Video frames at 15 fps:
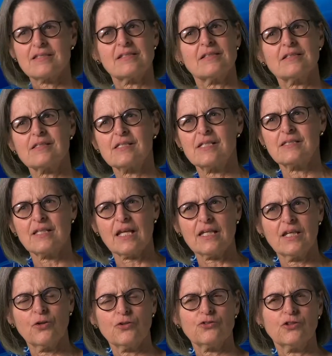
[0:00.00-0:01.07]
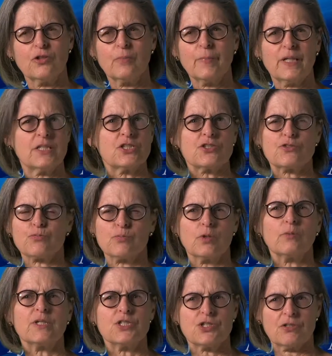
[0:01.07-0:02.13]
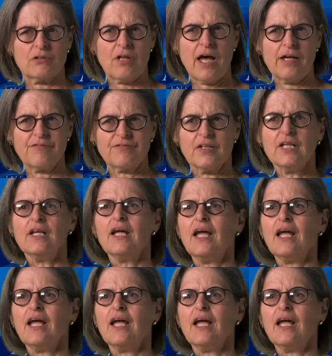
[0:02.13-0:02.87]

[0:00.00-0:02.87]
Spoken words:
isn't a disease that kills you, but it just ruins your life.